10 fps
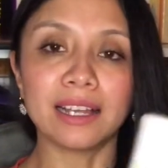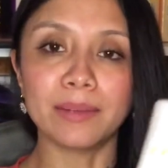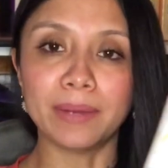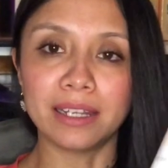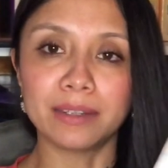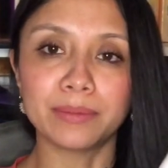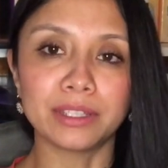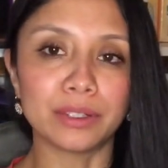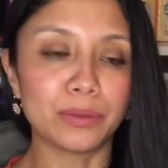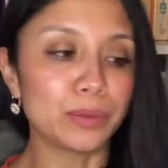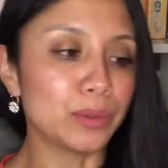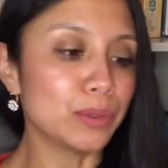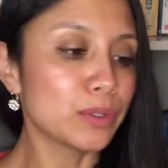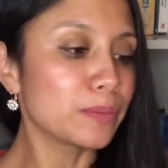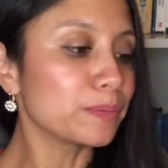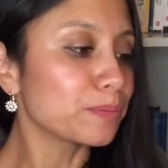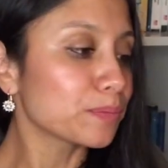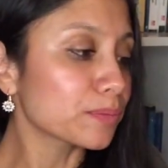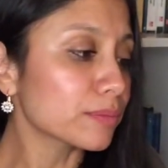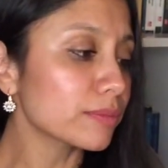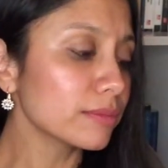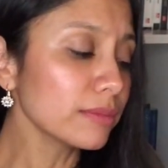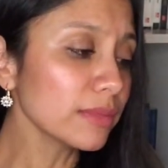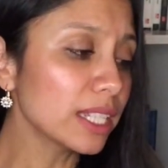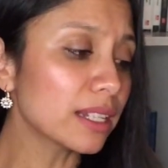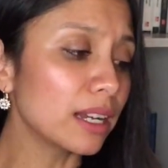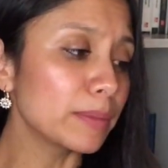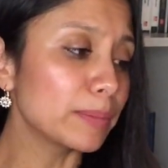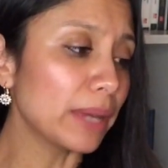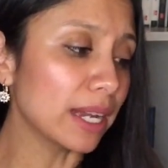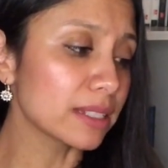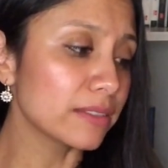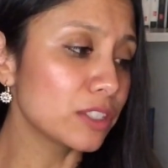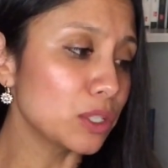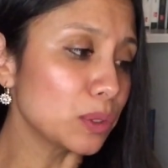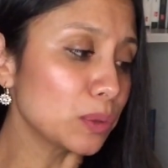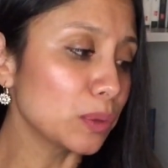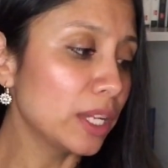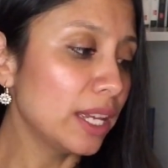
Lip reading: I buy them in little rolls. They come in packs of 2.